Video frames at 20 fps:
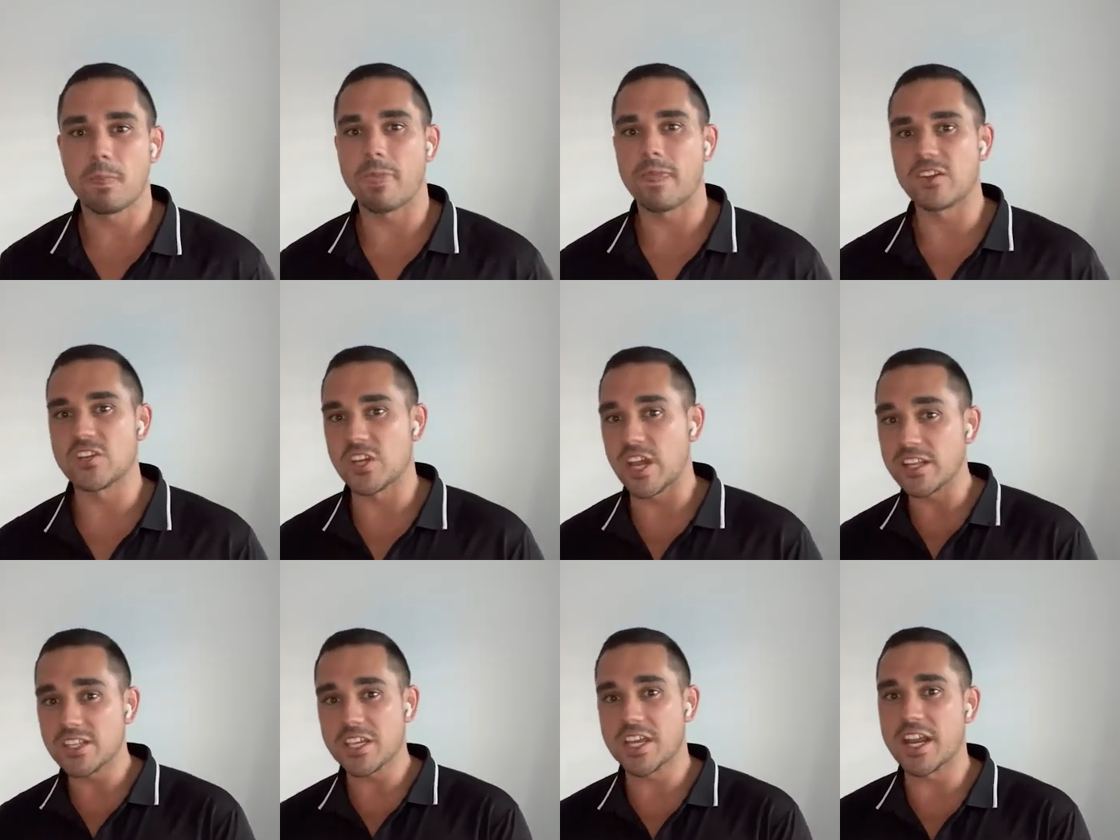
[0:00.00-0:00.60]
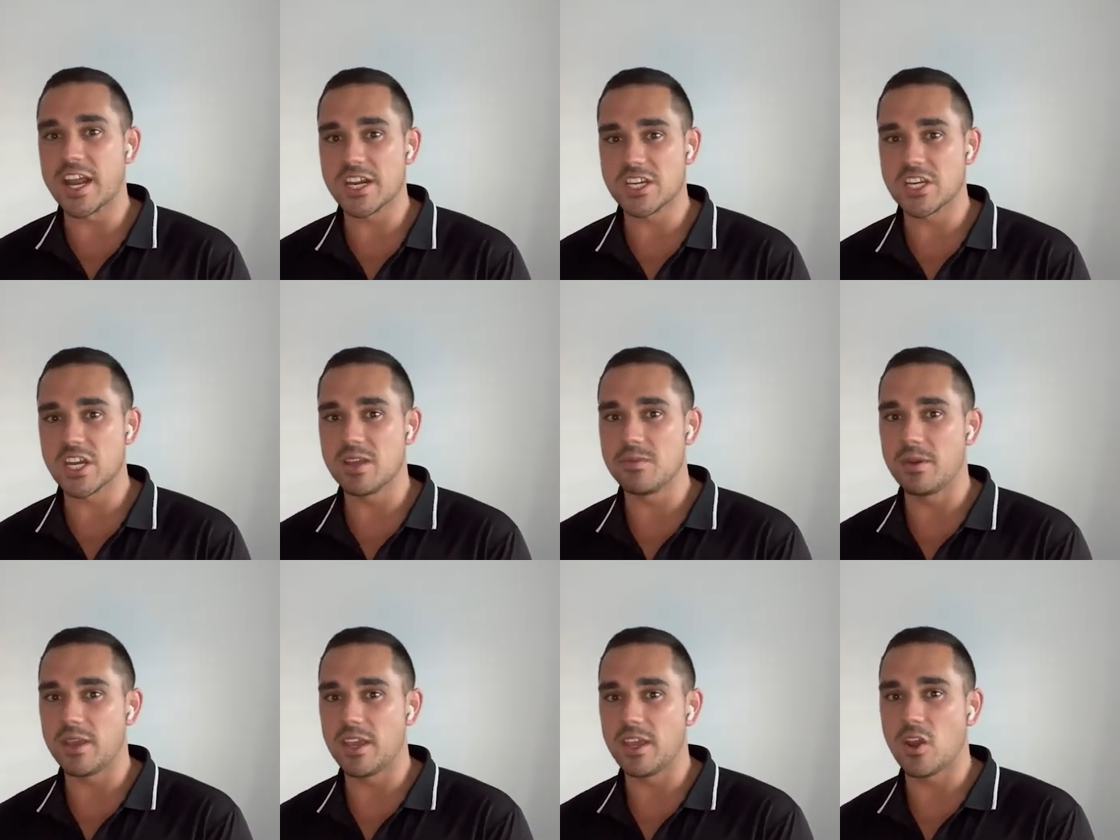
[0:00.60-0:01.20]
Sheds can actually
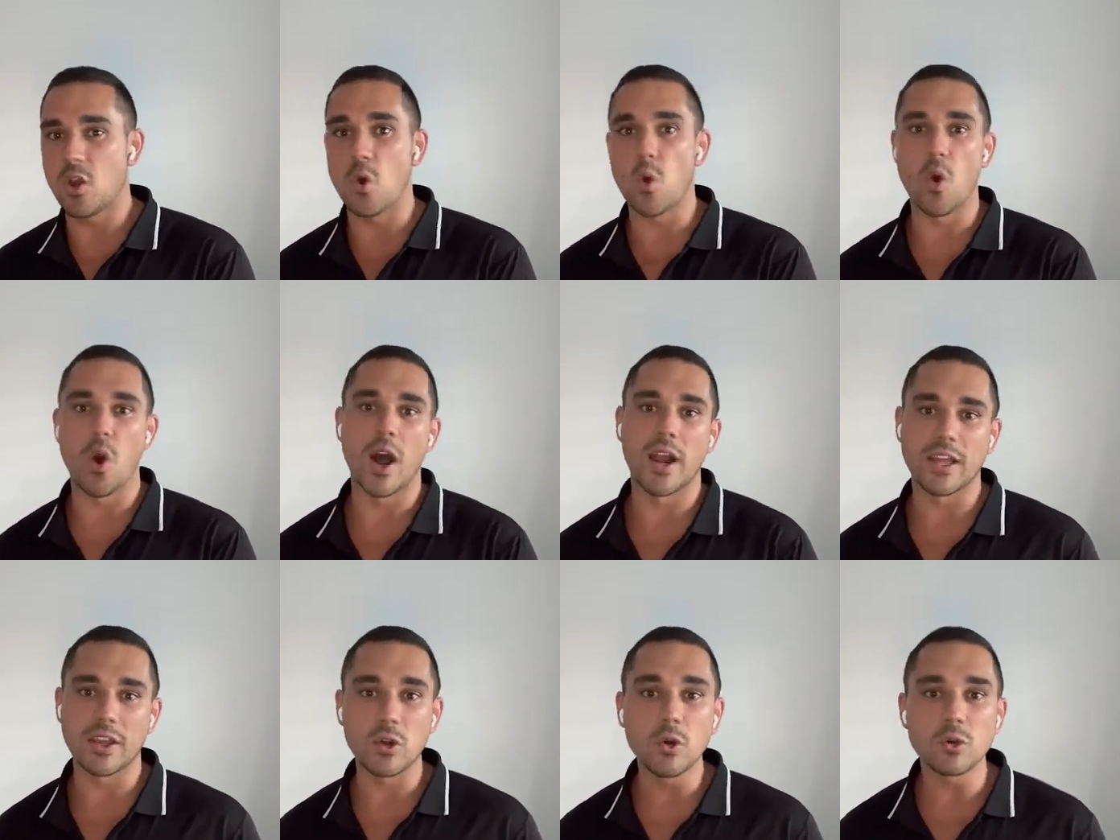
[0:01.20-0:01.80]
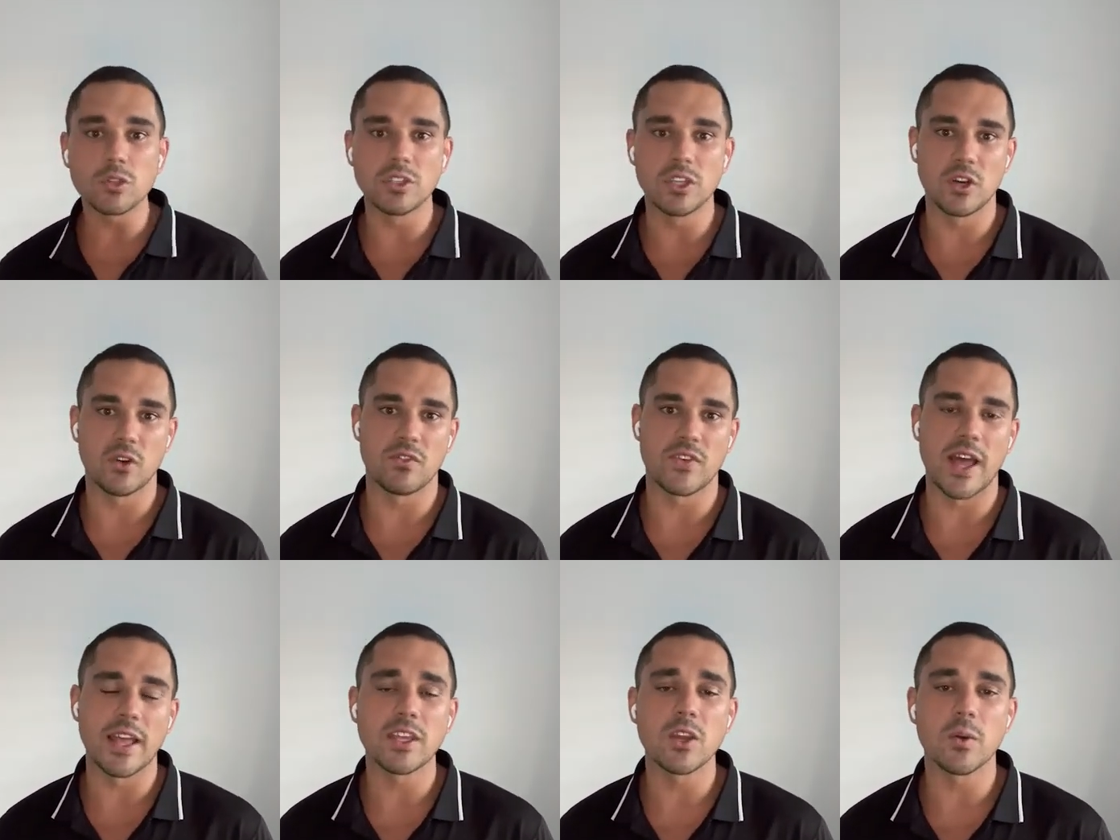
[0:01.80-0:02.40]
be quite a good little
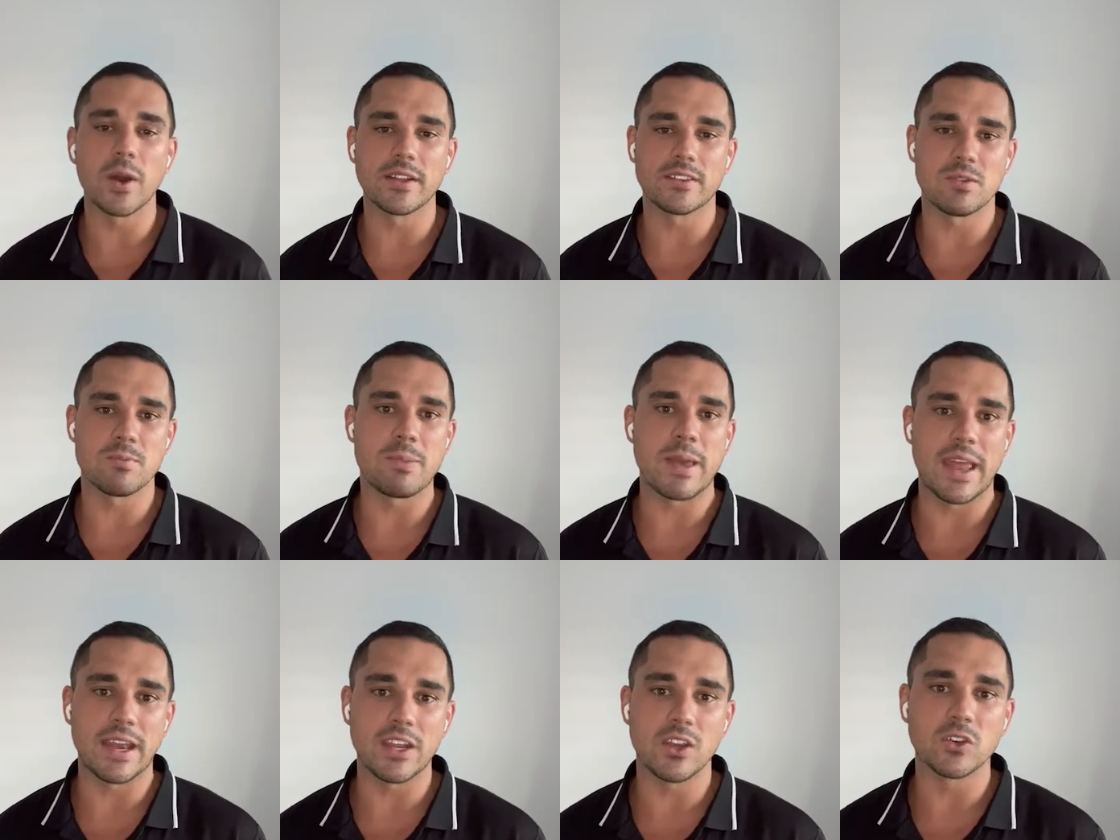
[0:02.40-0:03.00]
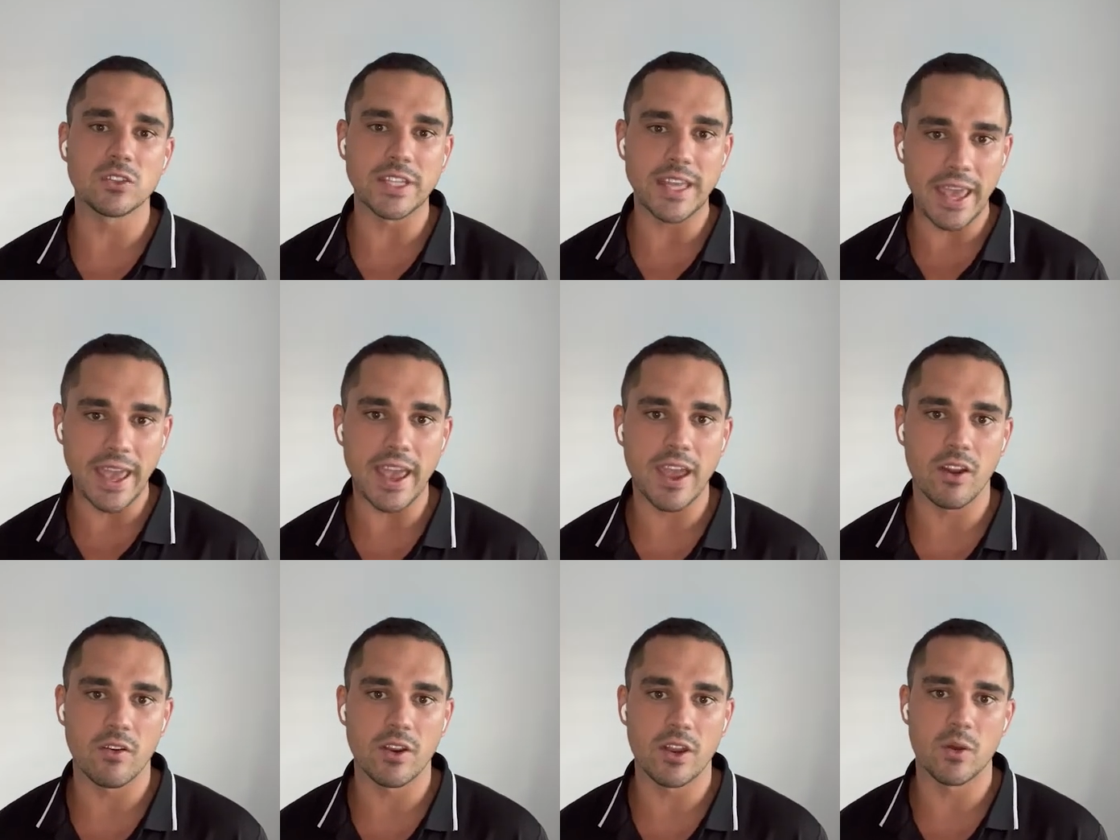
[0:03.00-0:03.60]
value add depending on the
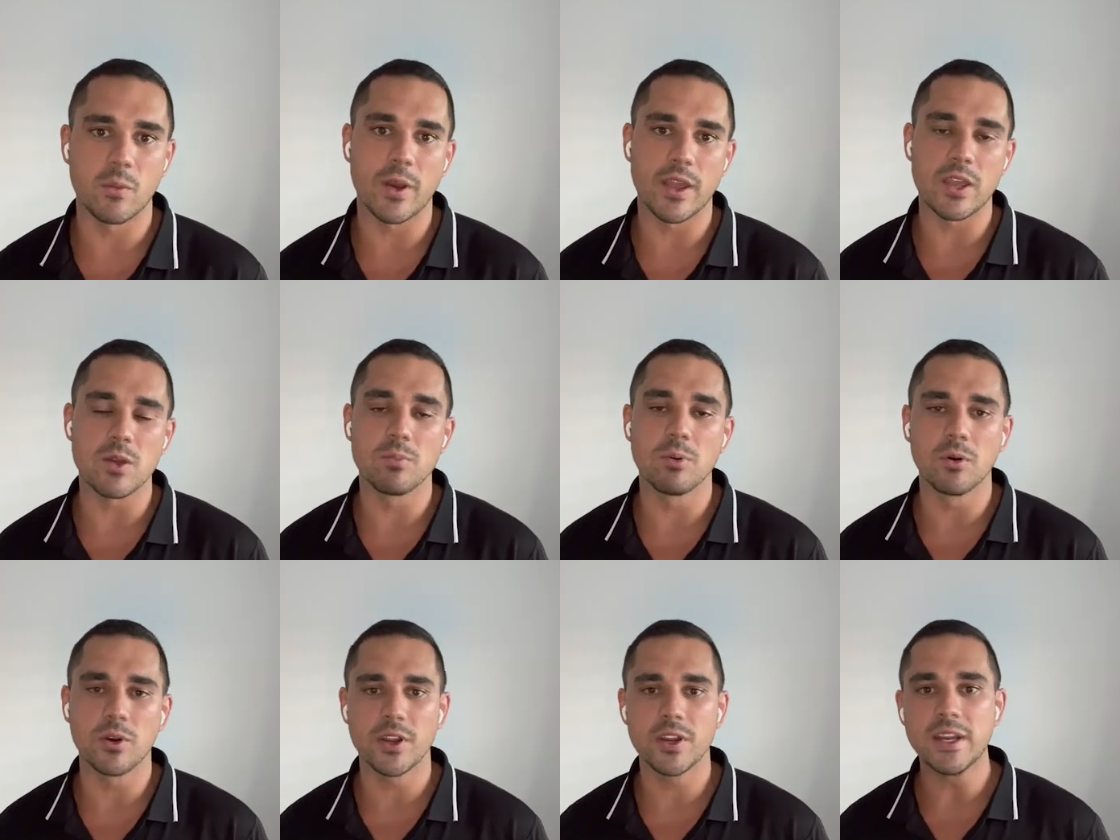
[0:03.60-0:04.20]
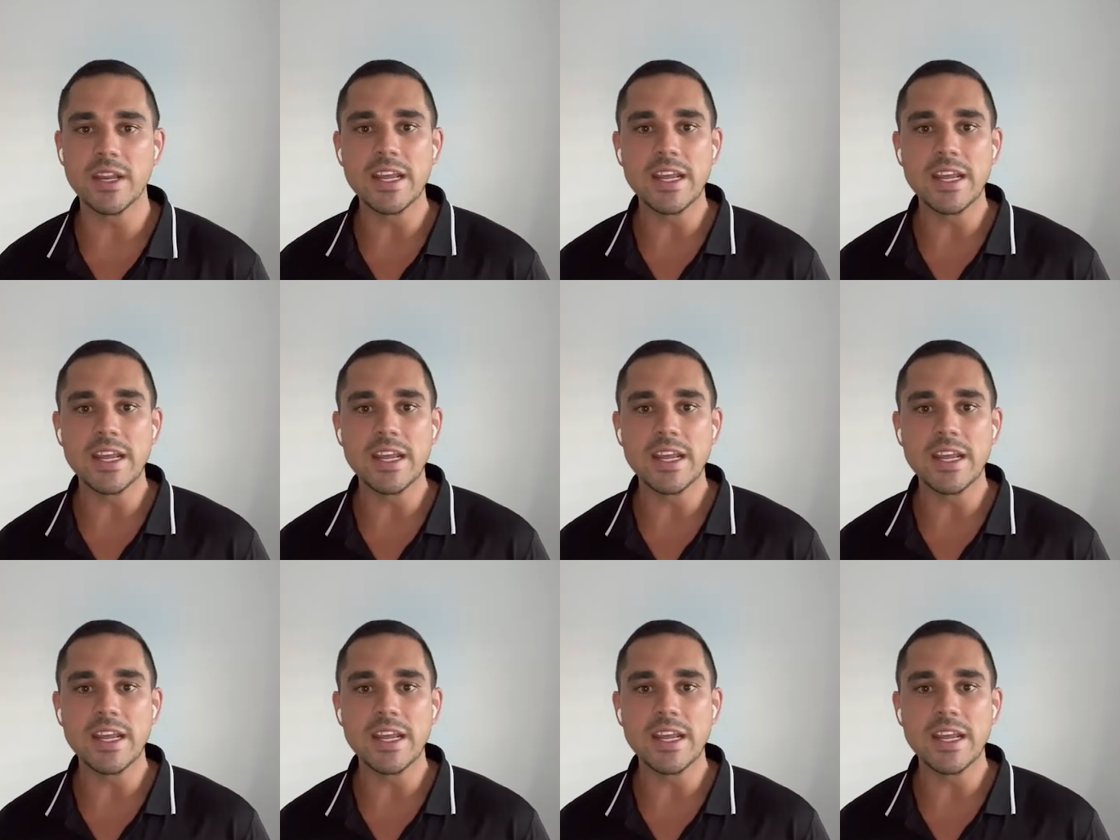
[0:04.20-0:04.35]
area where you put it.